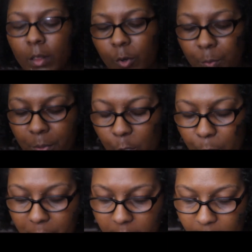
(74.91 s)
little
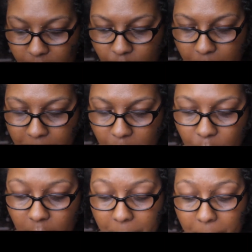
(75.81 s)
blurb in there
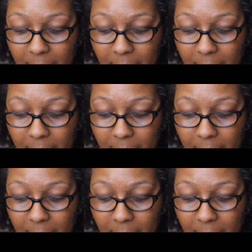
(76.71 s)
about um,